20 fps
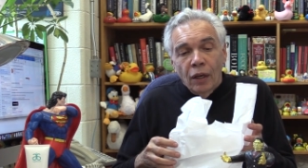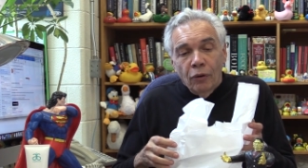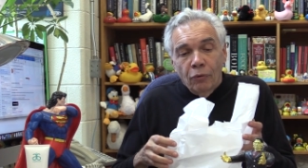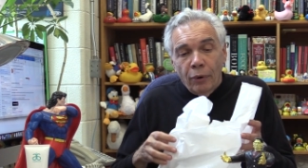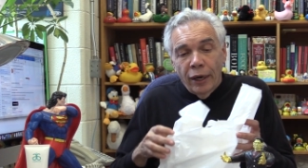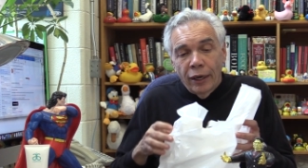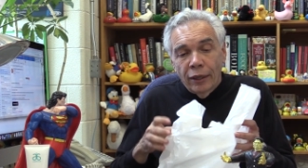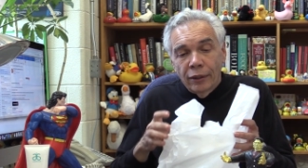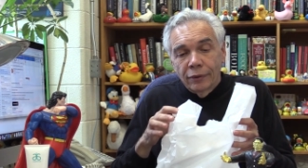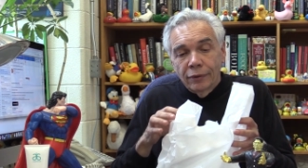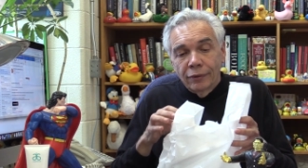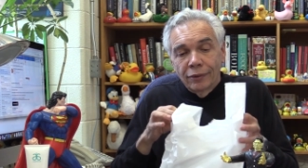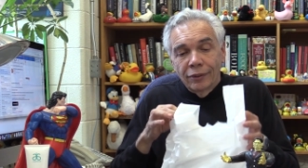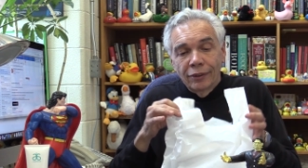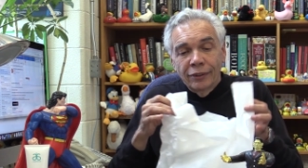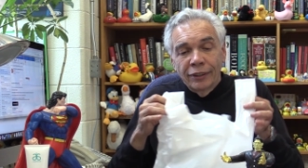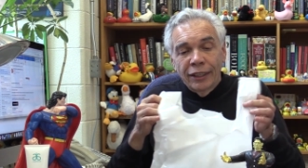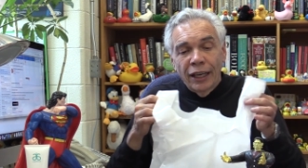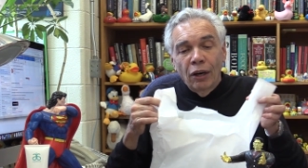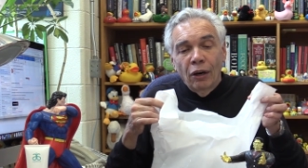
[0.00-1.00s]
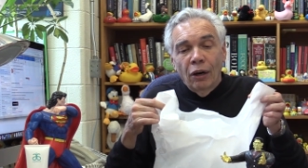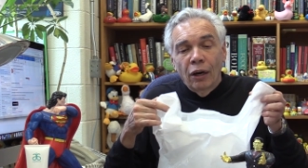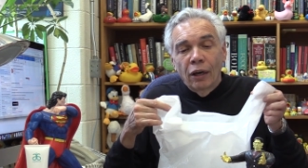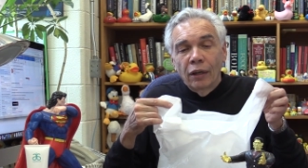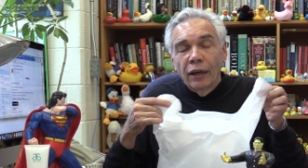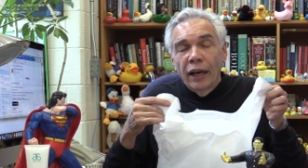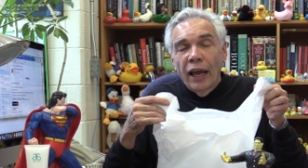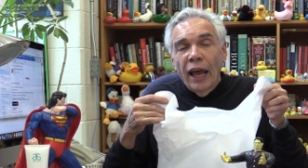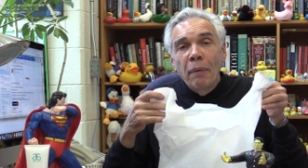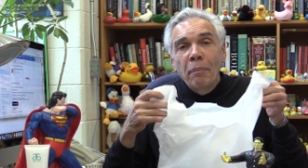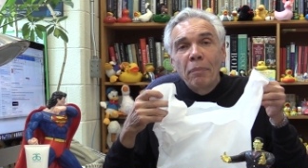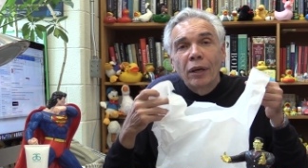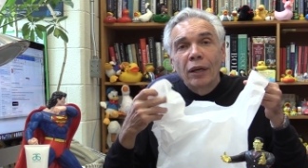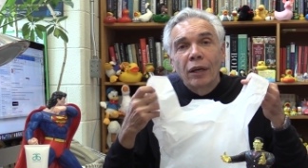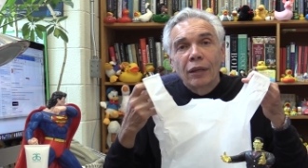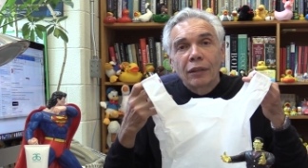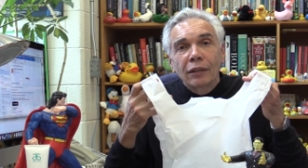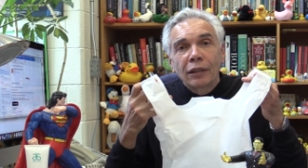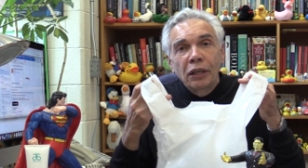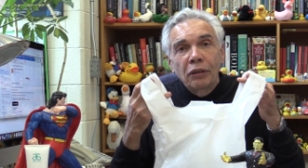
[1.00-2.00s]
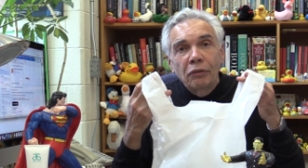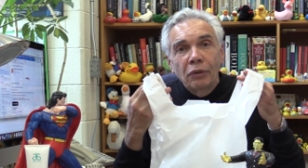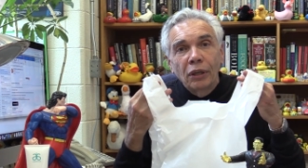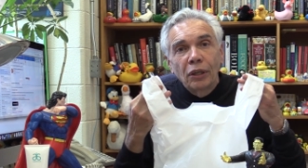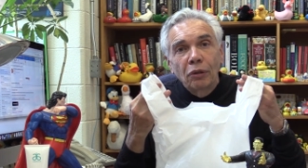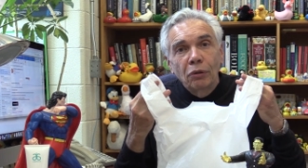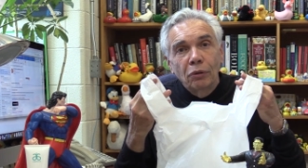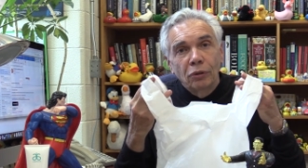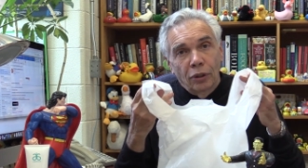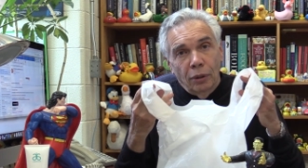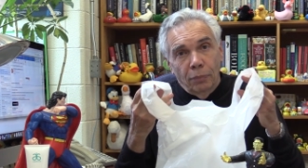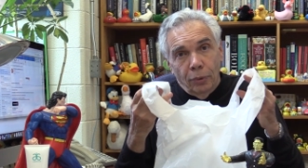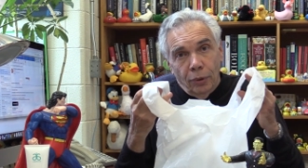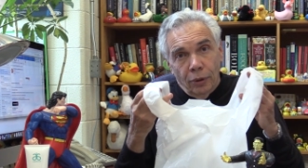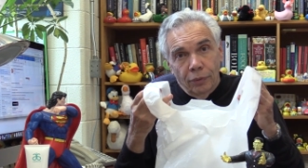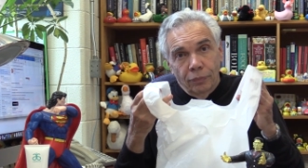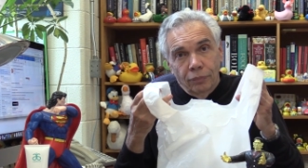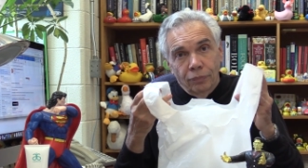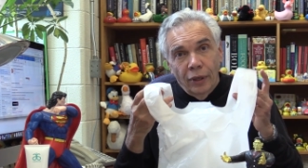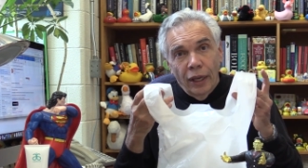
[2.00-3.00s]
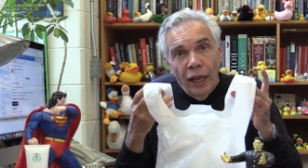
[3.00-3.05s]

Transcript: Well, they are eminently reusable.